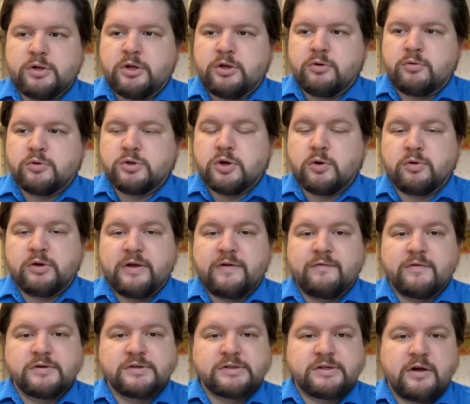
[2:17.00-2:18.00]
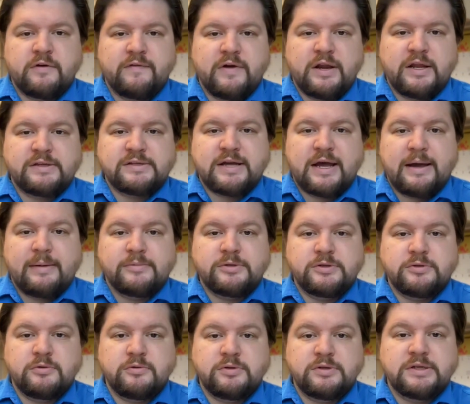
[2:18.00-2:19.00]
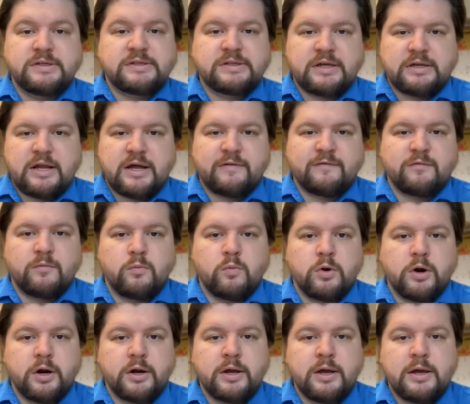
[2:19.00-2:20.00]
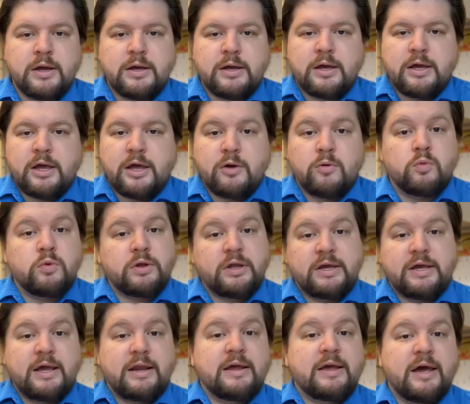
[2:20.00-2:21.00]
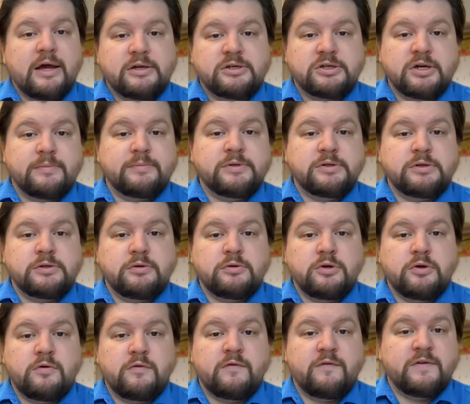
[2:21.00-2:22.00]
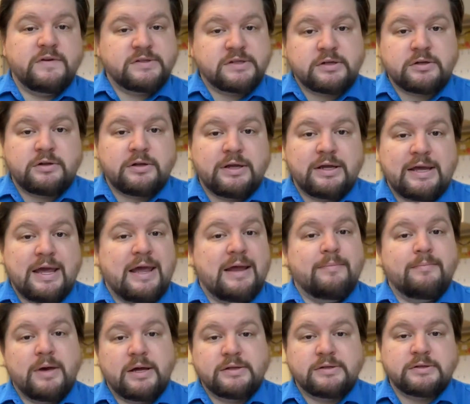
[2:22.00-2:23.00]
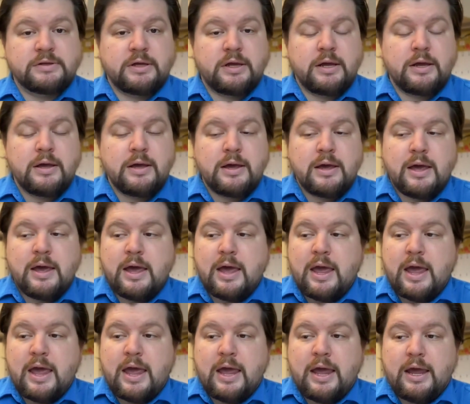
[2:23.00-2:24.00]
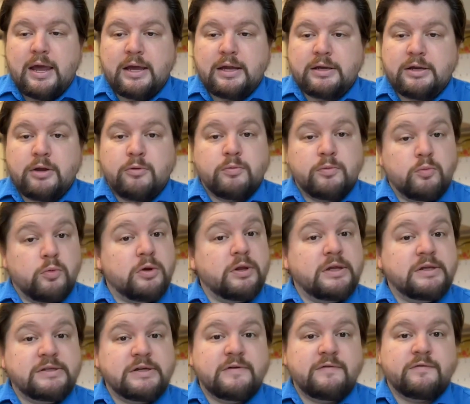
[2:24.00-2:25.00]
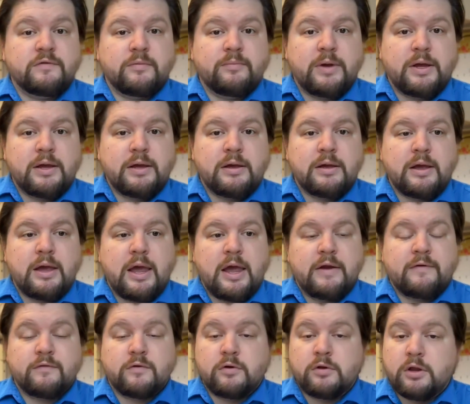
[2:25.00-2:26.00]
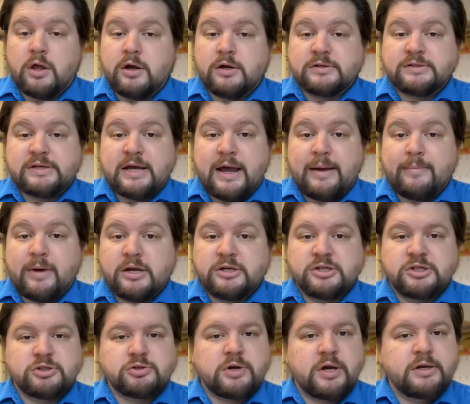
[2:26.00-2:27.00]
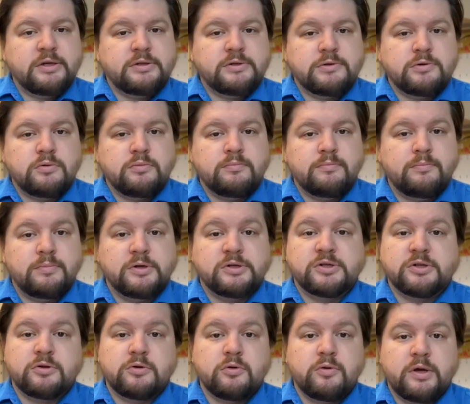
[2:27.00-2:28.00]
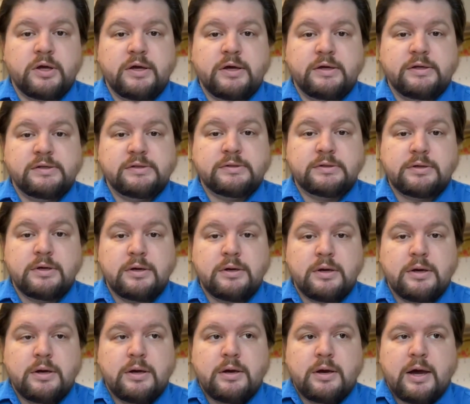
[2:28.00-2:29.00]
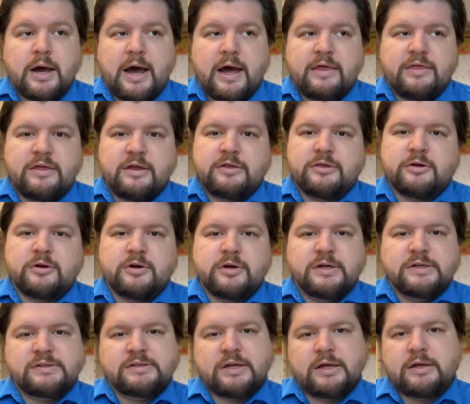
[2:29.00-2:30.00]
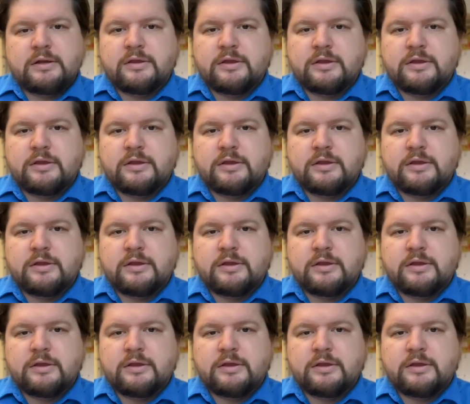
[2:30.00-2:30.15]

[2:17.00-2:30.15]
you don't give yourself any time to disconnect from work, it really can catch up to you physically and mentally. And it really did for me. And for a long time, I just tried to push through it because I think there is like